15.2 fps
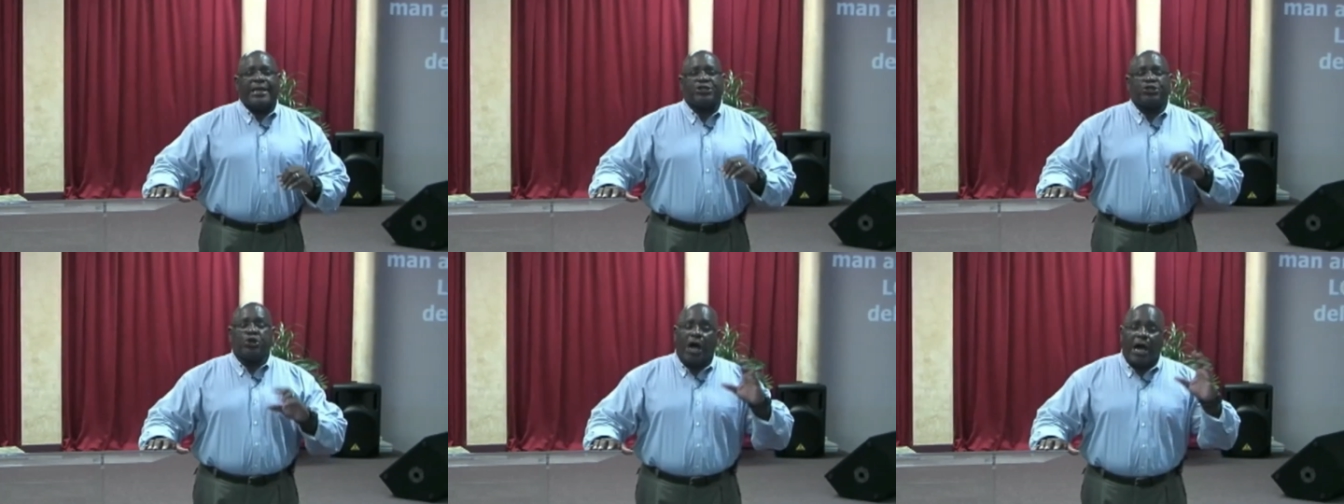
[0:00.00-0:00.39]

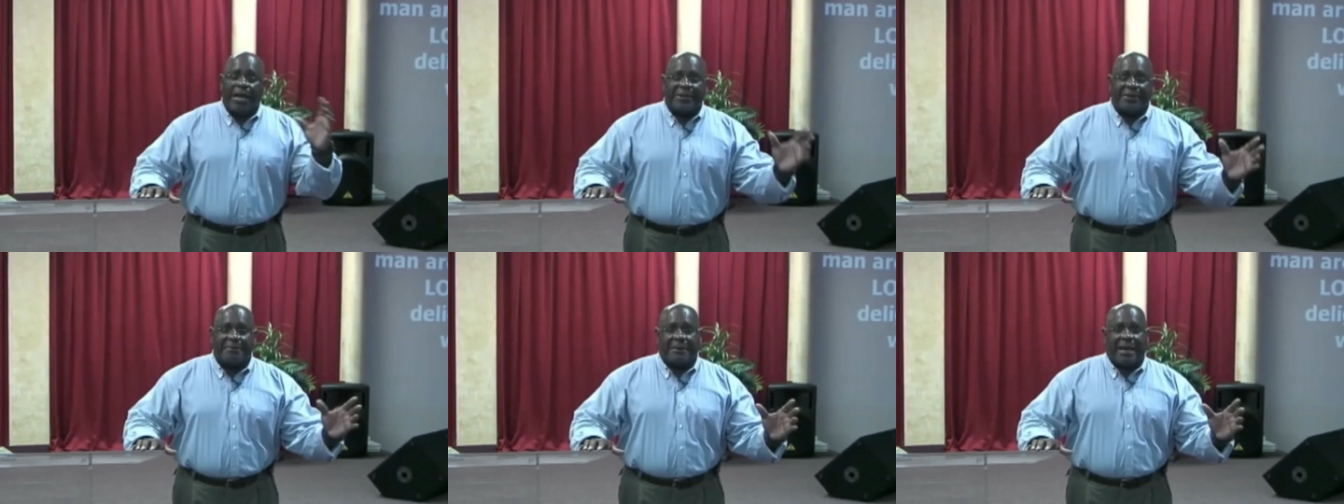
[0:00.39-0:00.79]
to
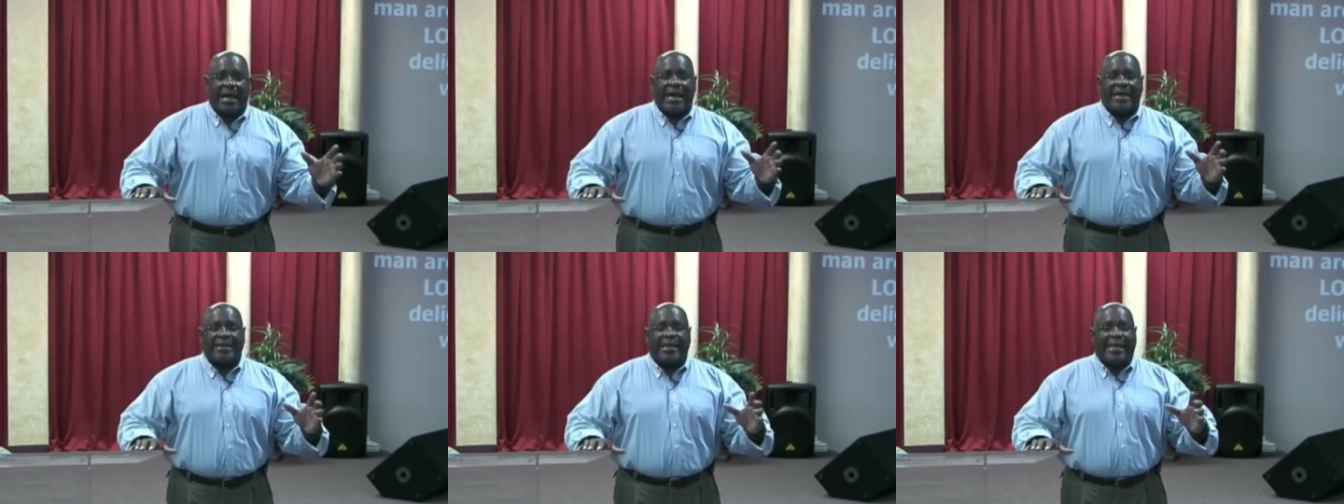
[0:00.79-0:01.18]

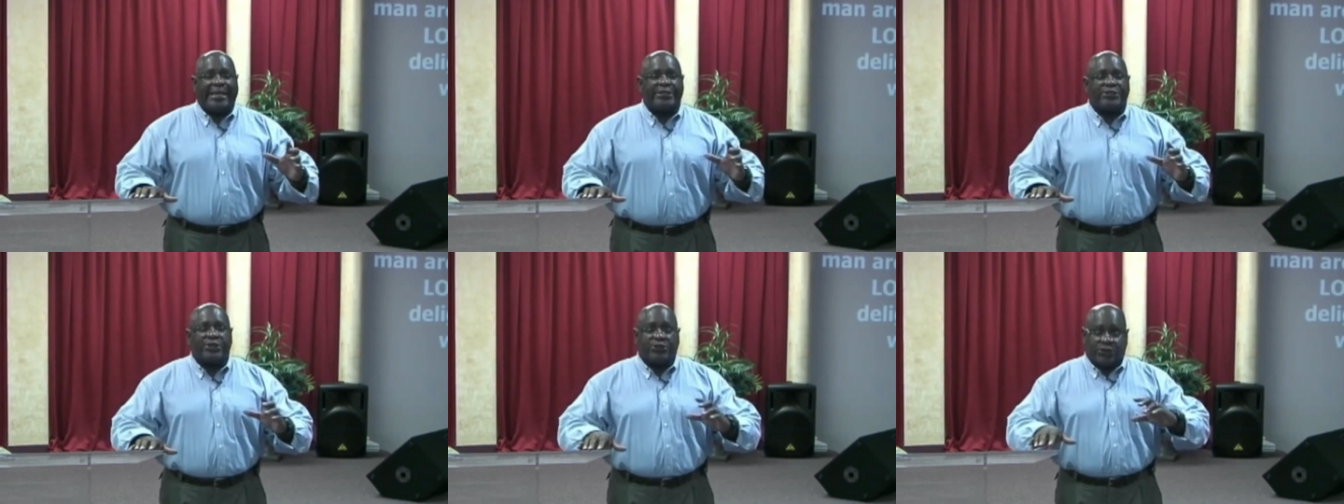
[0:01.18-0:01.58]
undermine
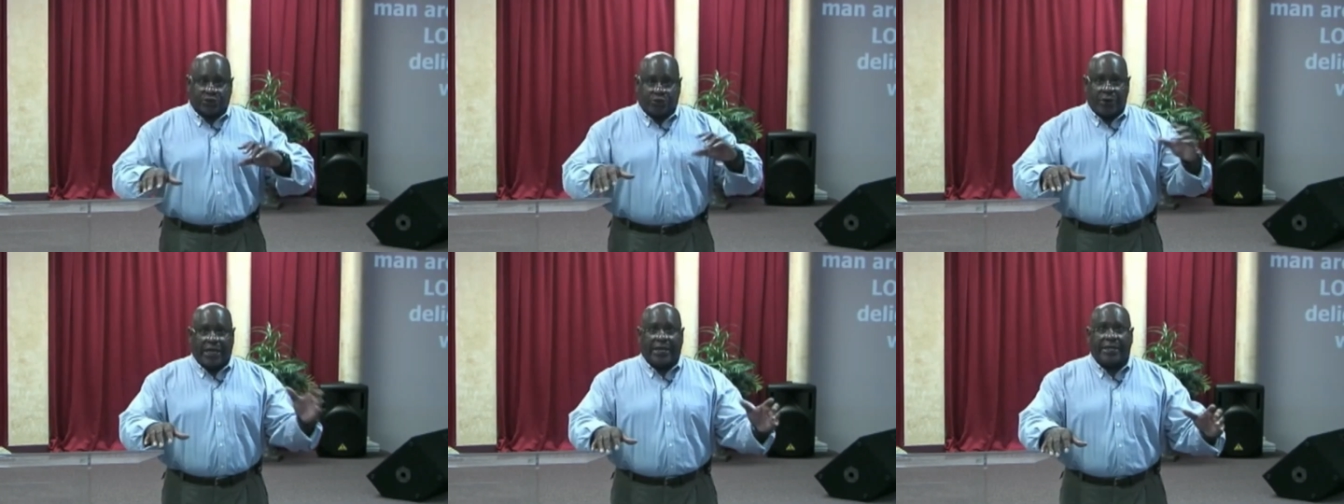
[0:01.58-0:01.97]
and
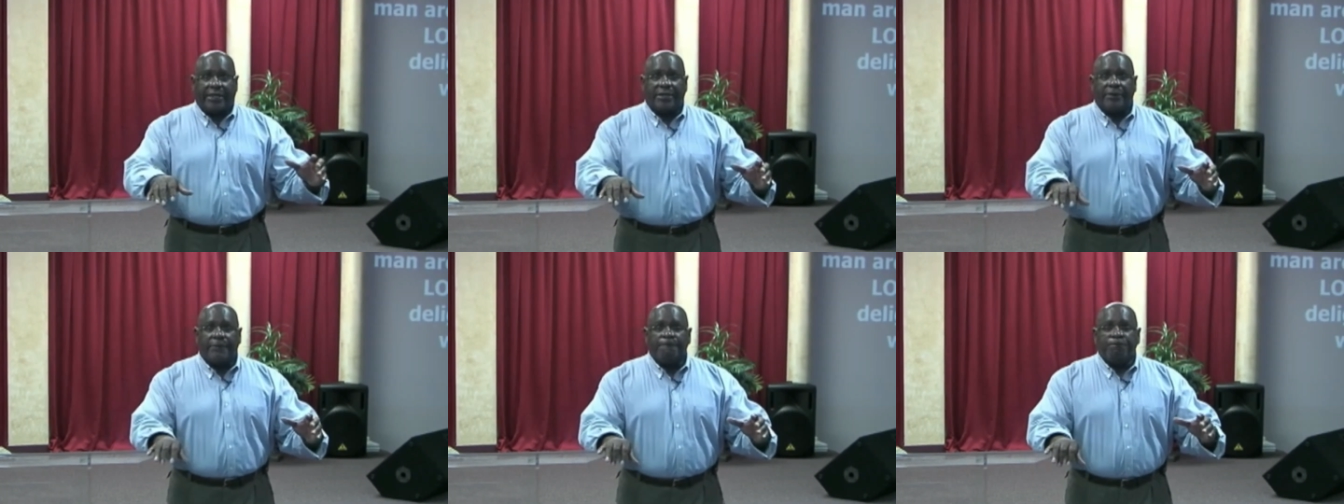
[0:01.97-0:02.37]

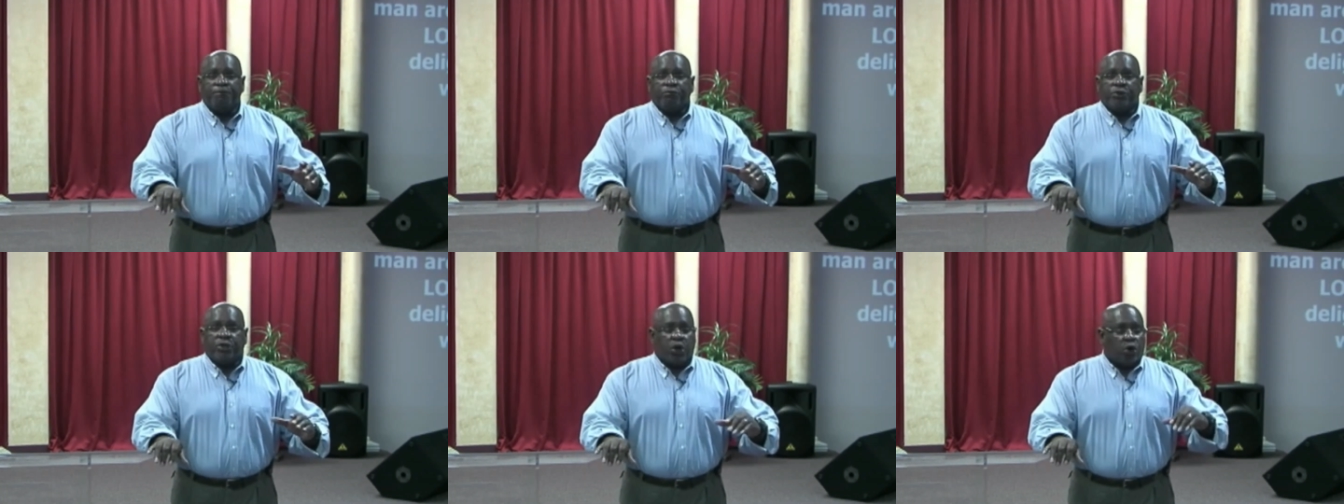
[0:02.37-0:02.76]
discredit,
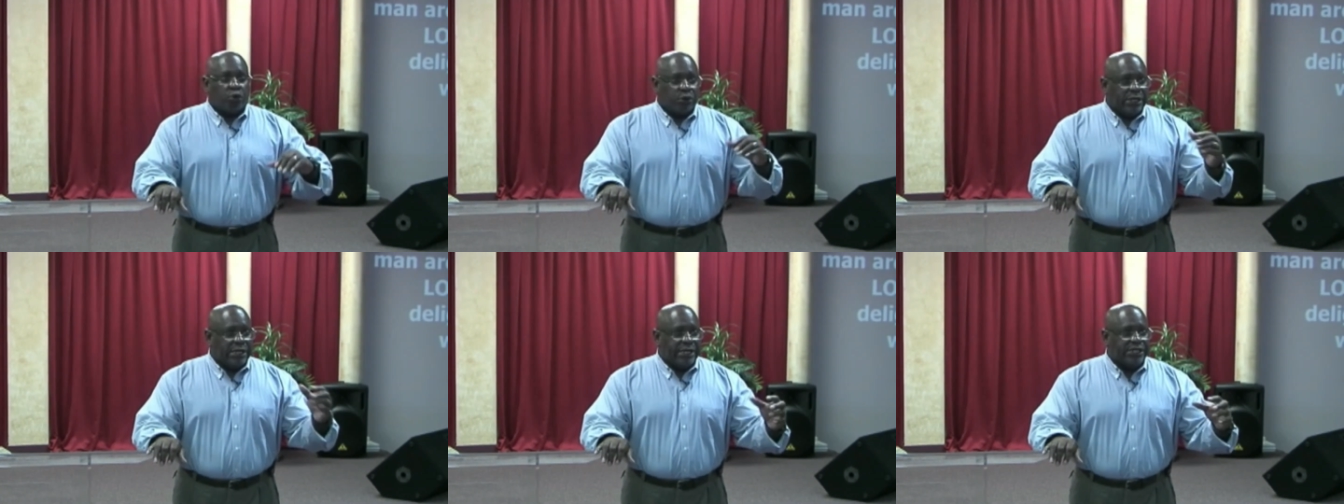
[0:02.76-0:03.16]
you know,
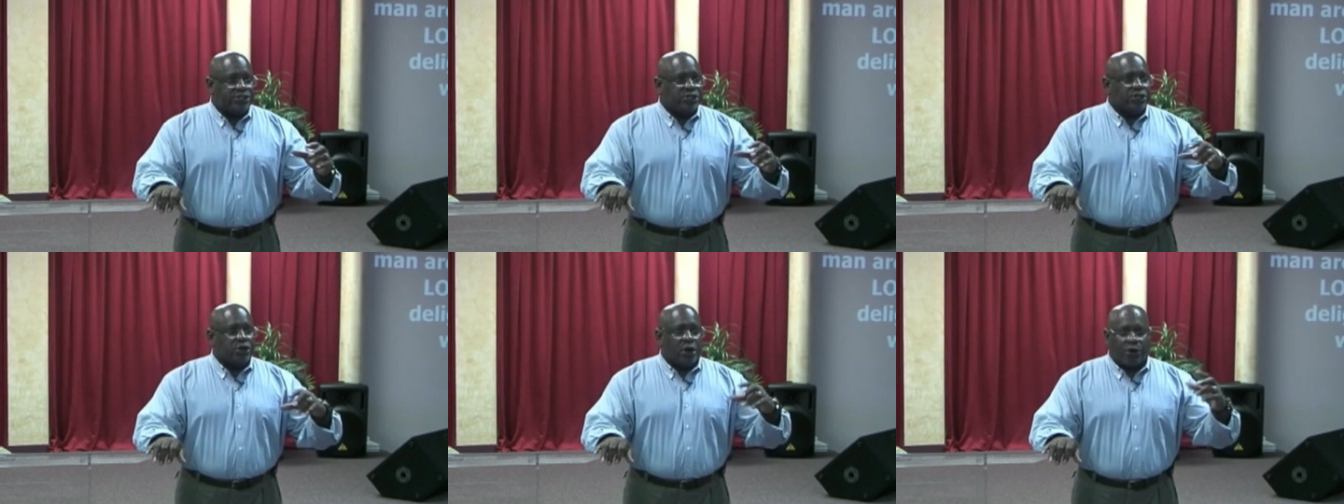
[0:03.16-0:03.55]

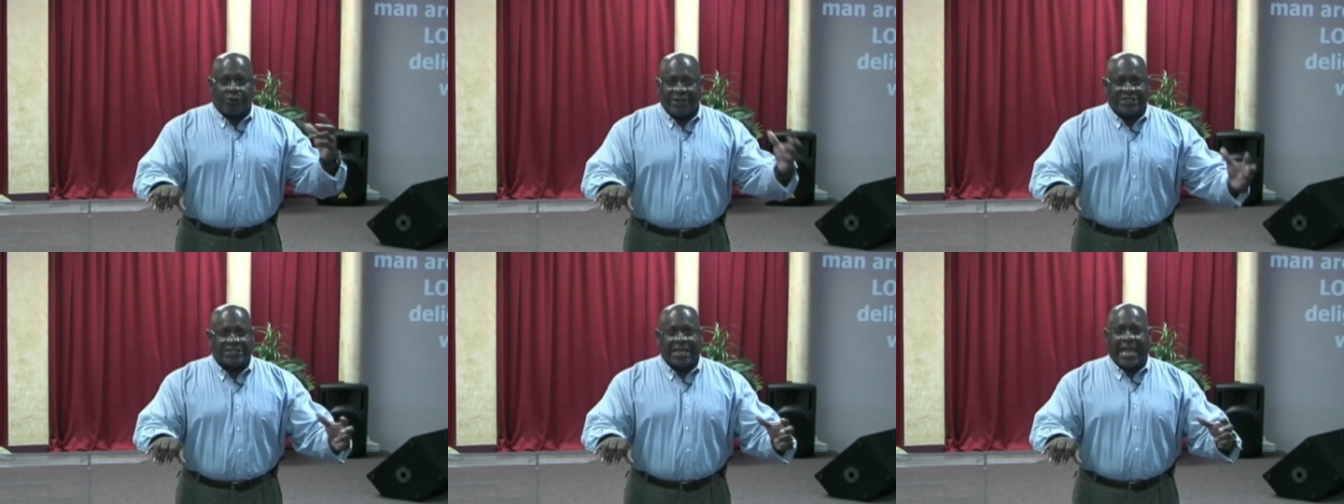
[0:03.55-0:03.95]
religion or
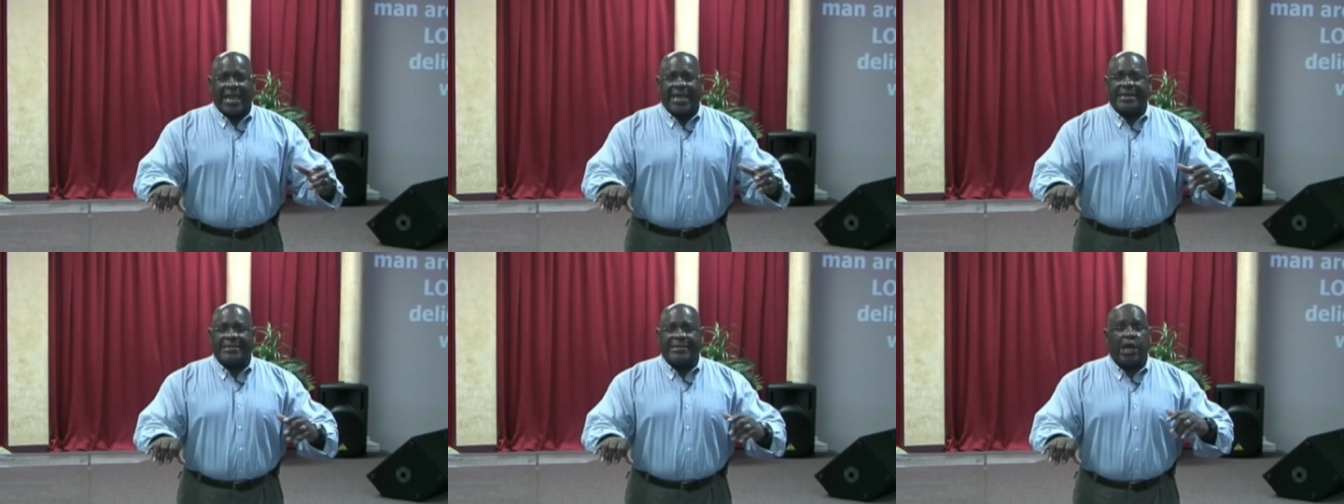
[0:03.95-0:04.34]

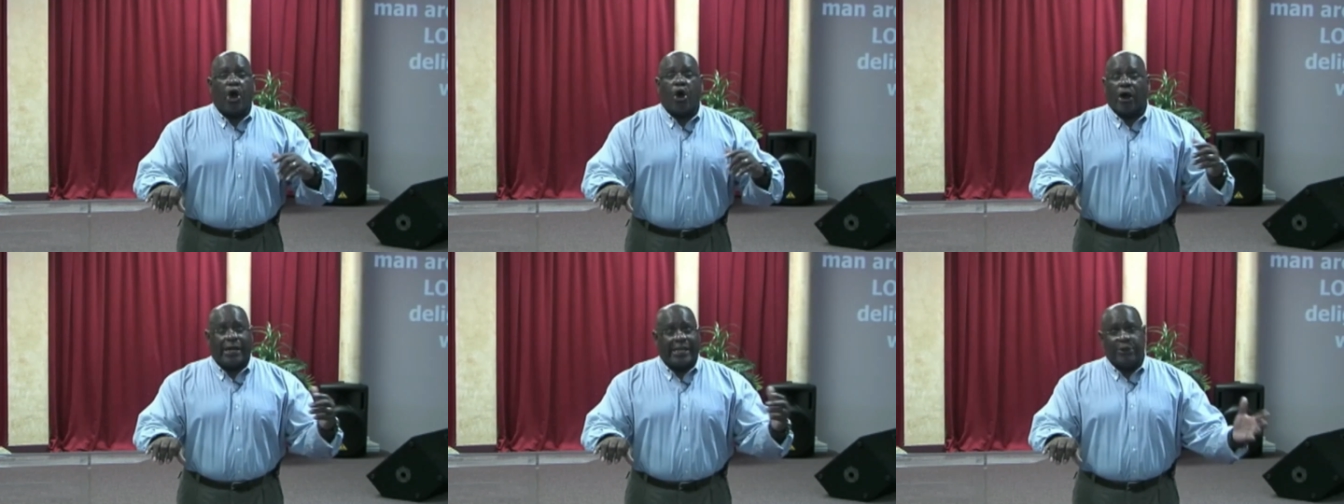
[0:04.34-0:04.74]
Christianity
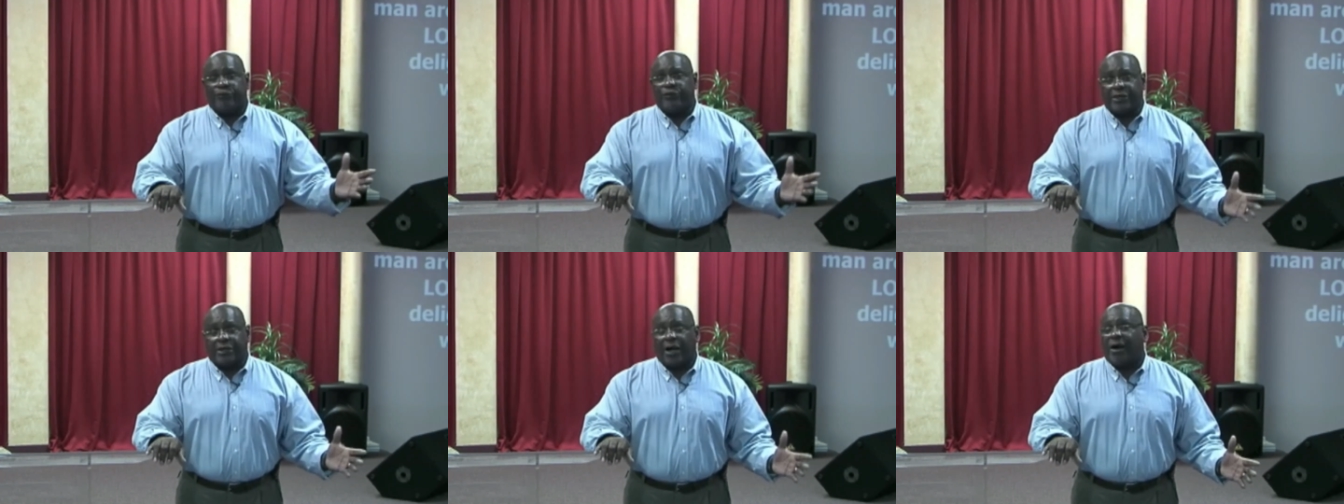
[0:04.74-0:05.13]
or
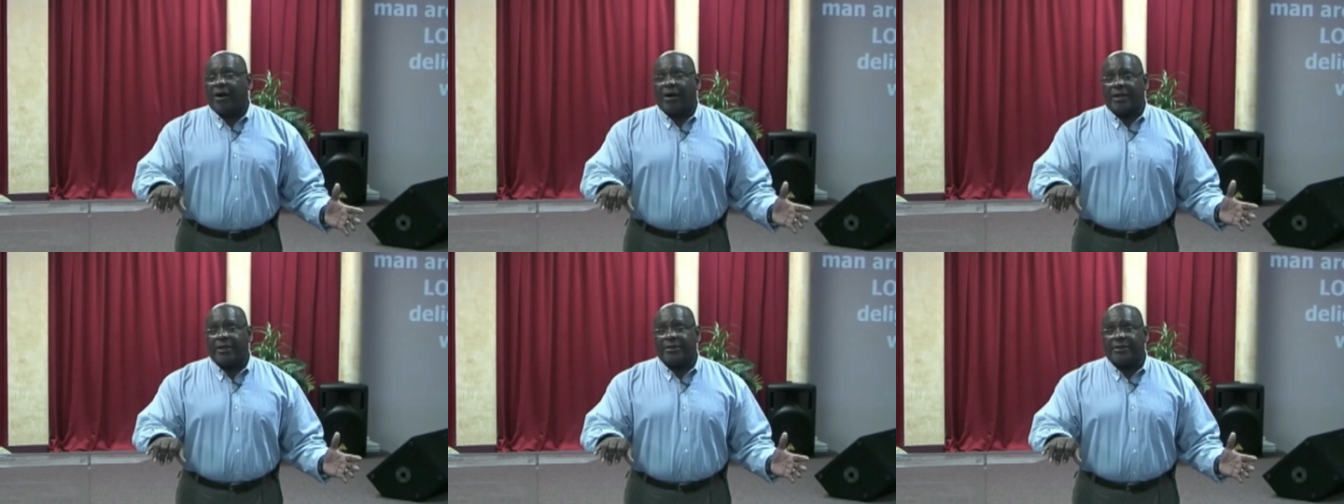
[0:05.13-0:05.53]
even
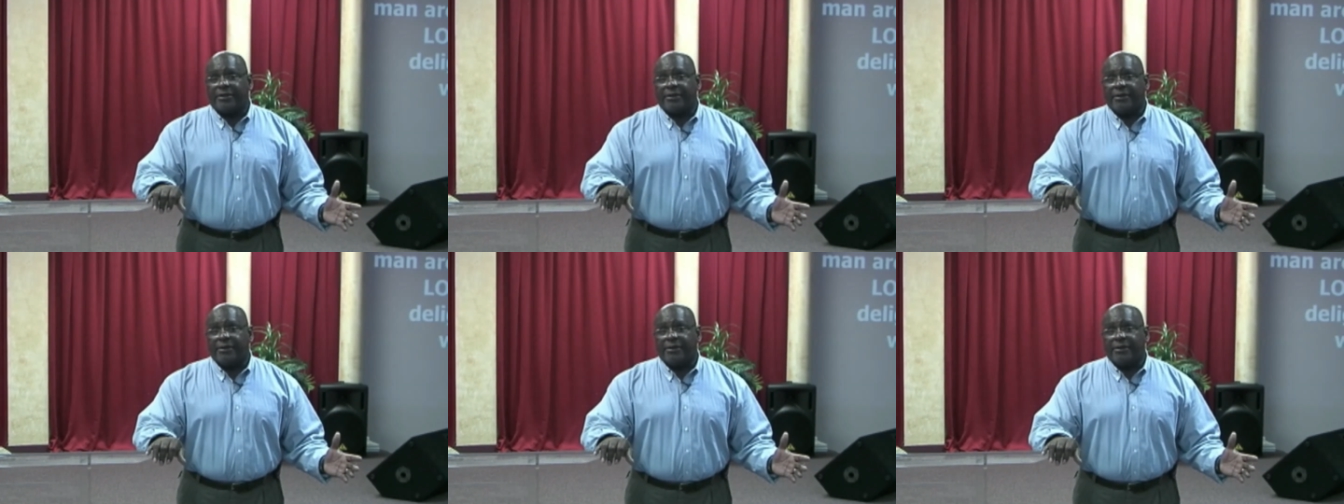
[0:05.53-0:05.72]
God.